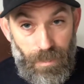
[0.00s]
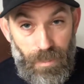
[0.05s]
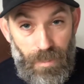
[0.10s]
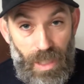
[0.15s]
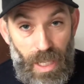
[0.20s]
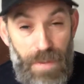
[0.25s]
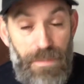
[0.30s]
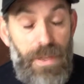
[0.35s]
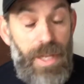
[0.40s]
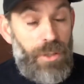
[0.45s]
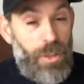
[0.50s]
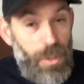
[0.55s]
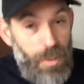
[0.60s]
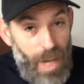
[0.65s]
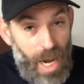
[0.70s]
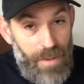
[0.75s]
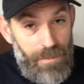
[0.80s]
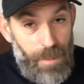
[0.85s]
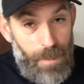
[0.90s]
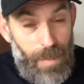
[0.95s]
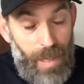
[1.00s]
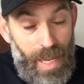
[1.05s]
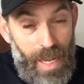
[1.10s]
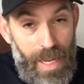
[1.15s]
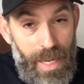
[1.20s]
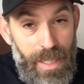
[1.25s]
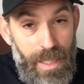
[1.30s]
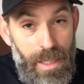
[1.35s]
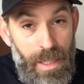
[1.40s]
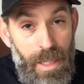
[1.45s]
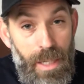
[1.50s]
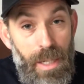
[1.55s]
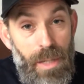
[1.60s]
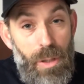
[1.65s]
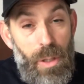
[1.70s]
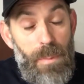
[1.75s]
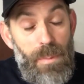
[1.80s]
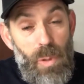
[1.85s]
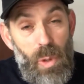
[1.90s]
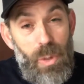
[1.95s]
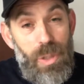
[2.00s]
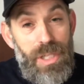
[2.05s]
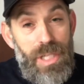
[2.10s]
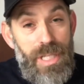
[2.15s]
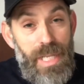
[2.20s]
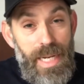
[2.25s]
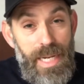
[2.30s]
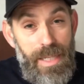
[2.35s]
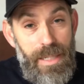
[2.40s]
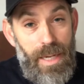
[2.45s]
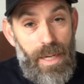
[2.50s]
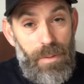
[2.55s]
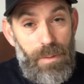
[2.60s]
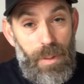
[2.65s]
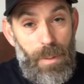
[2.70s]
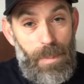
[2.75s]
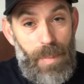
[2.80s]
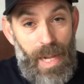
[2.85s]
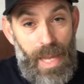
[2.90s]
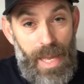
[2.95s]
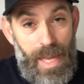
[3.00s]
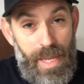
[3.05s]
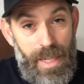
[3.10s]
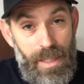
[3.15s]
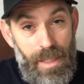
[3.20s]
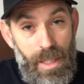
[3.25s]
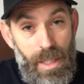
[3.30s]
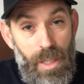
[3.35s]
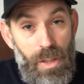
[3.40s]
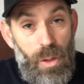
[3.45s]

If they do have a plan, the more detailed the plan,